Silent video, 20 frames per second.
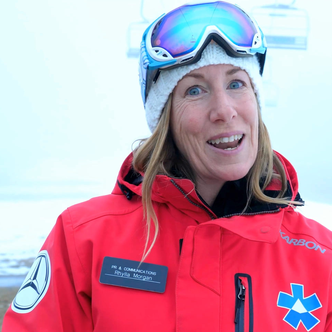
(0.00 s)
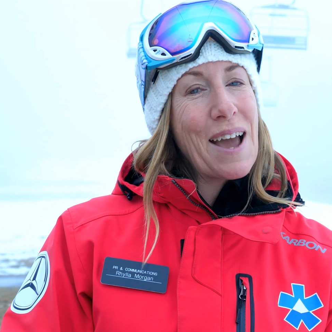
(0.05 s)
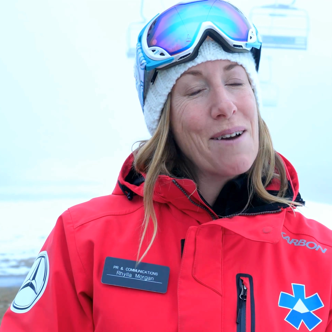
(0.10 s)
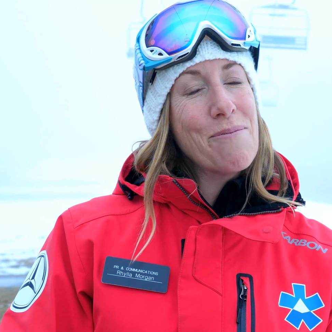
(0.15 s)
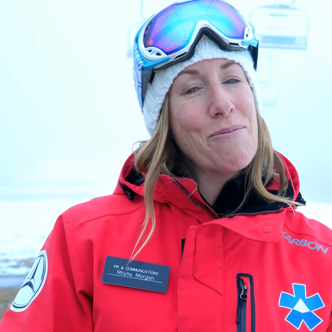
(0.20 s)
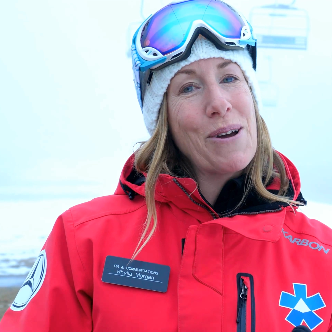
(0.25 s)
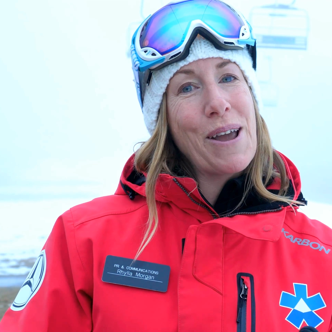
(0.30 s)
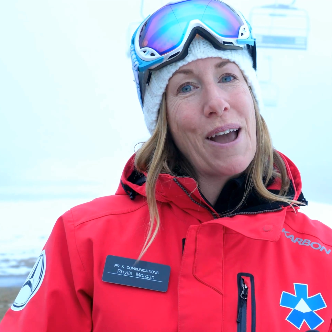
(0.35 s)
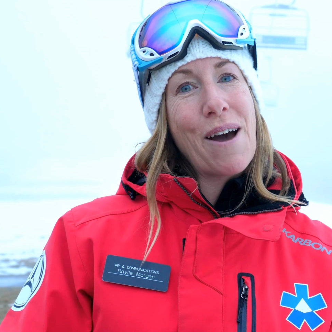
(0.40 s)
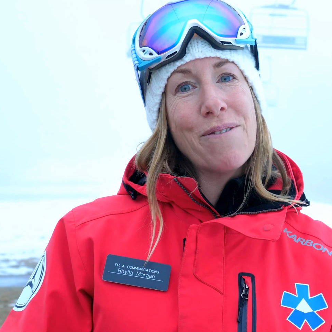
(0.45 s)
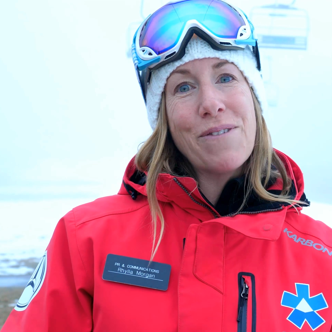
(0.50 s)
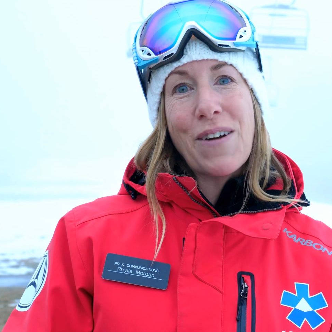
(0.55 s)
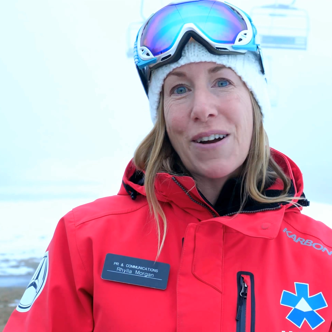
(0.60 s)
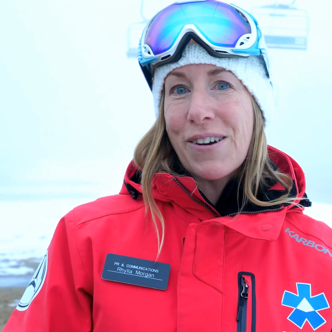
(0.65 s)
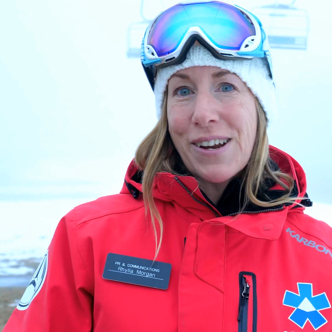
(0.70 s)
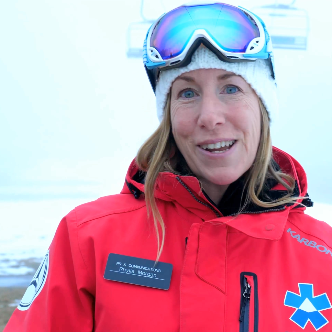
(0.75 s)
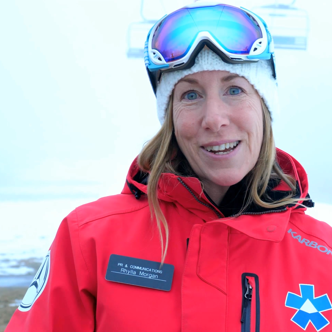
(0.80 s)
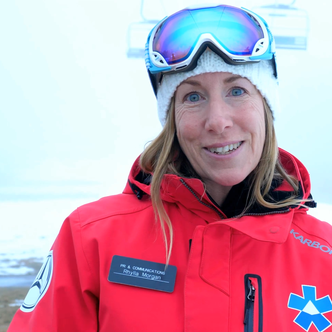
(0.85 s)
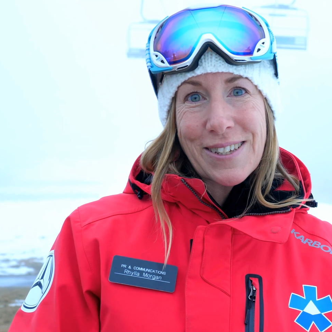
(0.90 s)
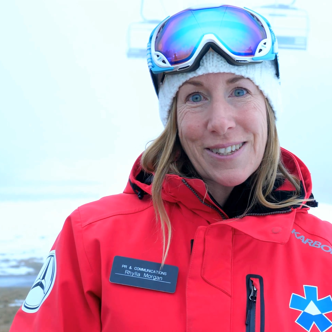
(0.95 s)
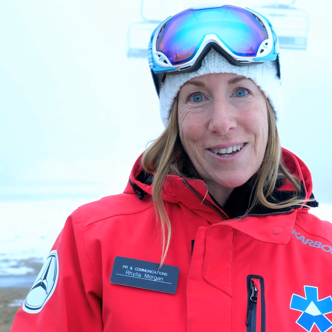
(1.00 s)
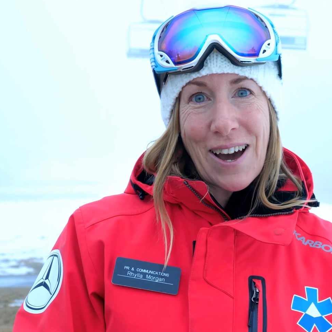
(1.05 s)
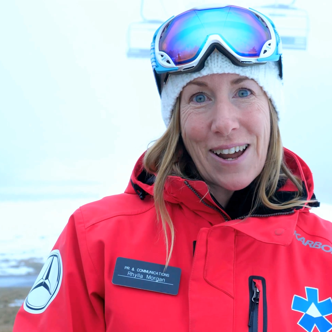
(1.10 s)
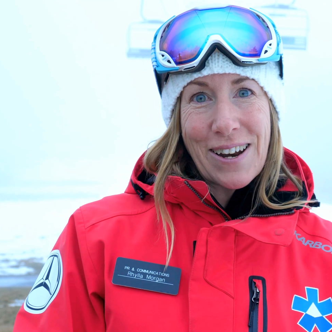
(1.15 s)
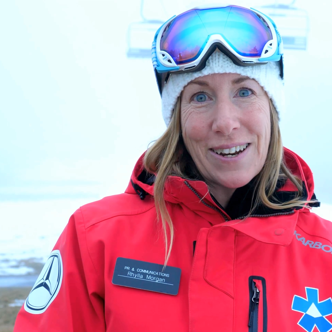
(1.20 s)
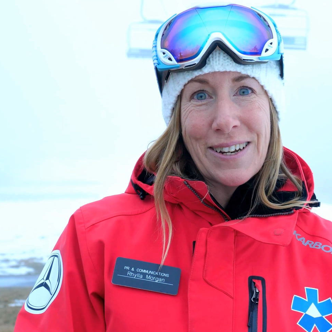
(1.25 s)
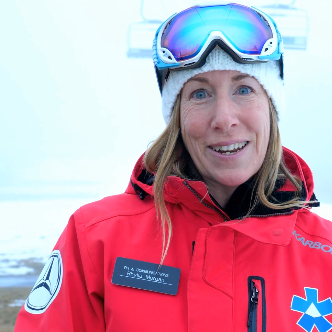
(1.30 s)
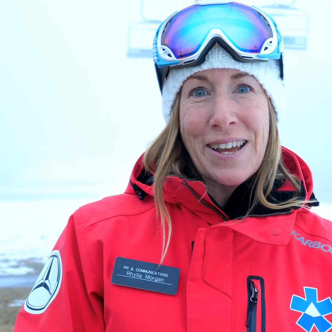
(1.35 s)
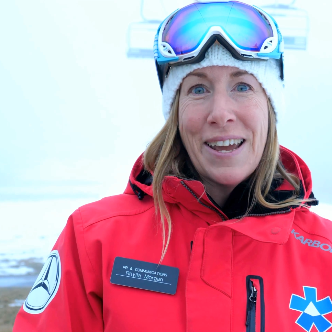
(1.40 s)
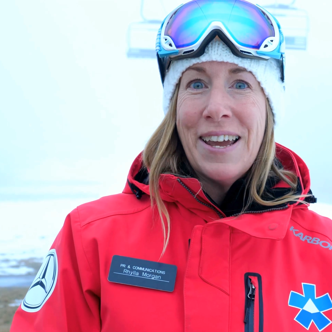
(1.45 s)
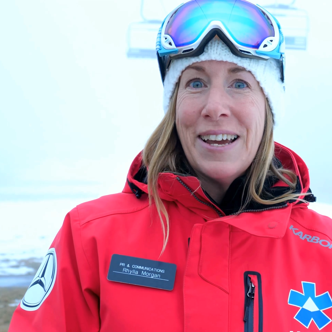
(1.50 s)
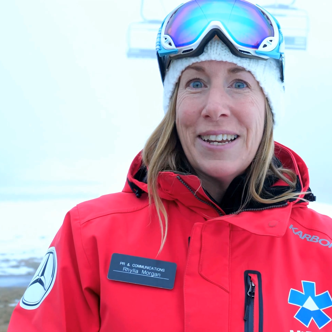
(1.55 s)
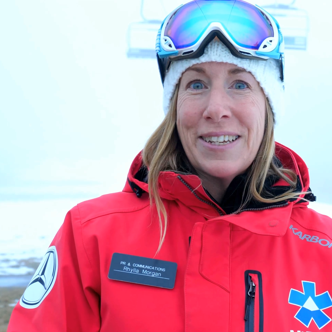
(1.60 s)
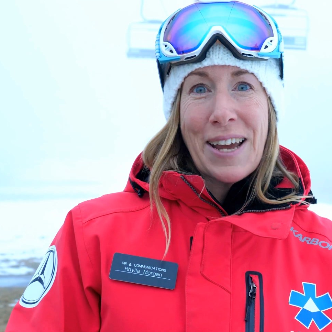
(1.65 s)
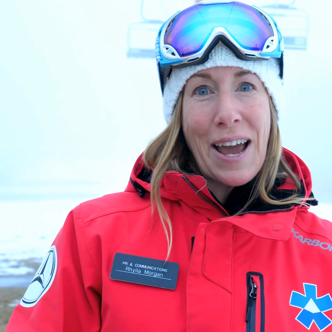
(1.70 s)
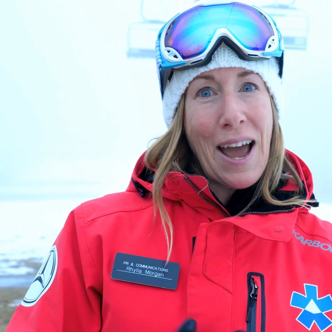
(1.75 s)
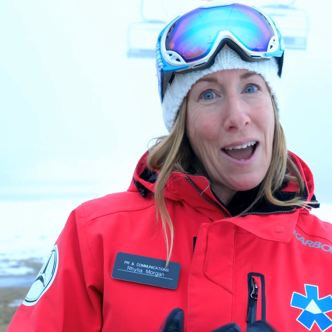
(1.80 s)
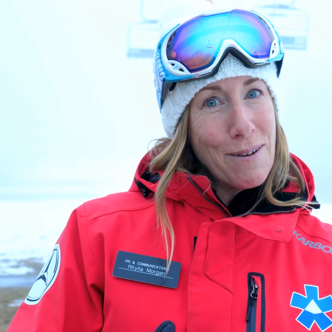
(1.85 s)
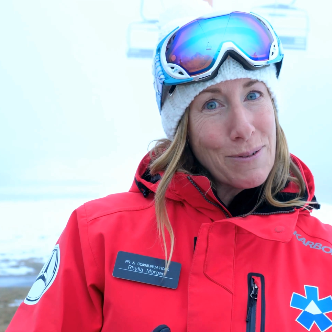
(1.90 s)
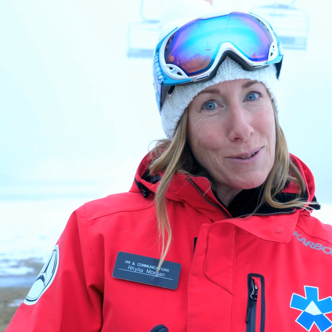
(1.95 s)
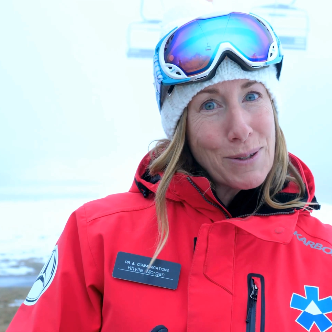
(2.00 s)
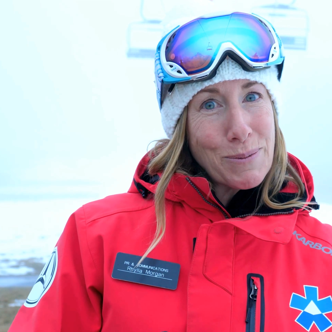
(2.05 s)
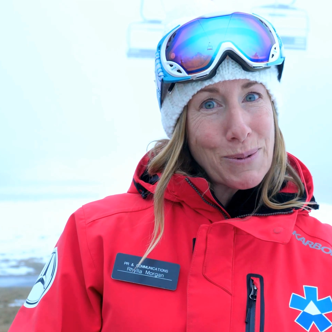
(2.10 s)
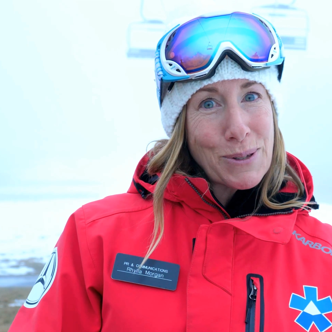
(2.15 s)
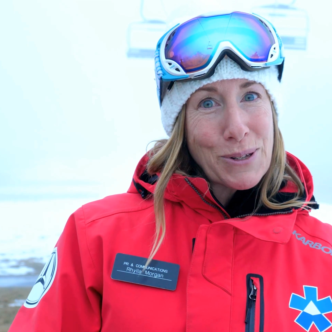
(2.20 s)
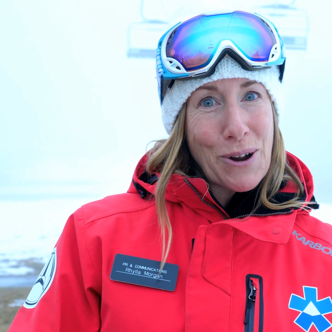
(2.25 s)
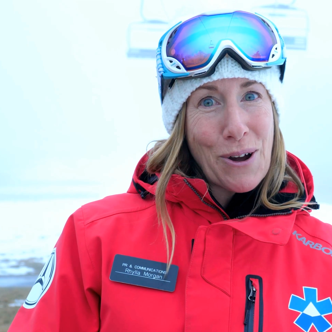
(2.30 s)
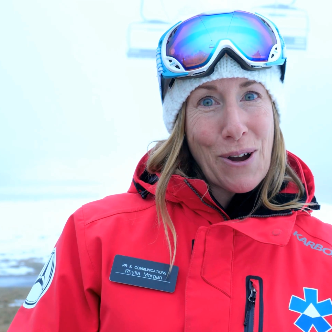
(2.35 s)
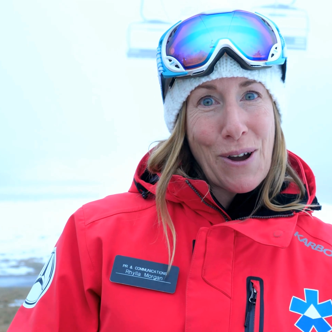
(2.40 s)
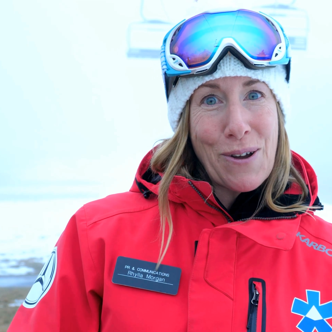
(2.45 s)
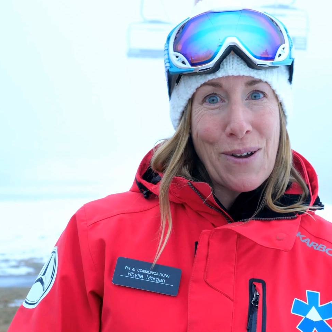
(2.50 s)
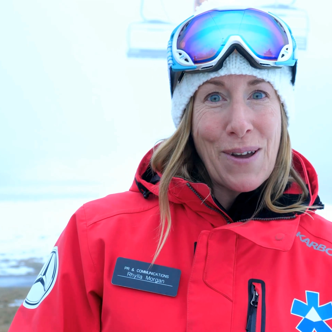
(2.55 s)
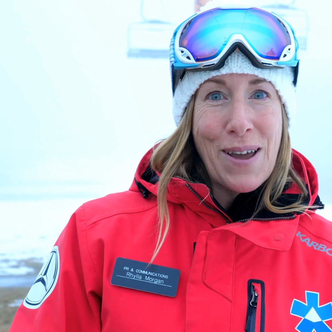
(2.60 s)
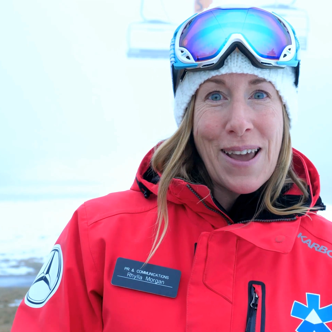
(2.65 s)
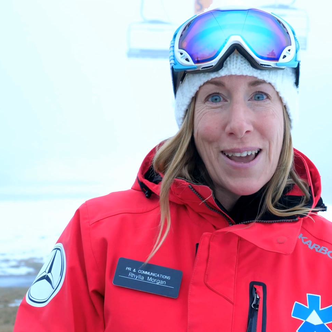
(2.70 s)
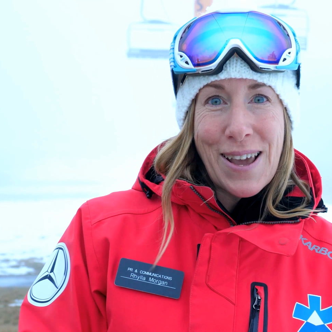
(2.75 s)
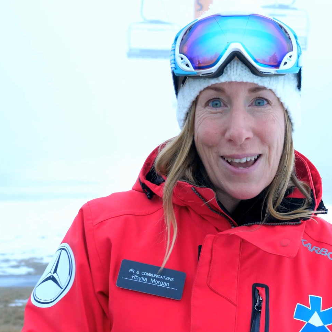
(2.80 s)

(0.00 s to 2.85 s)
and we are very excited to have some snow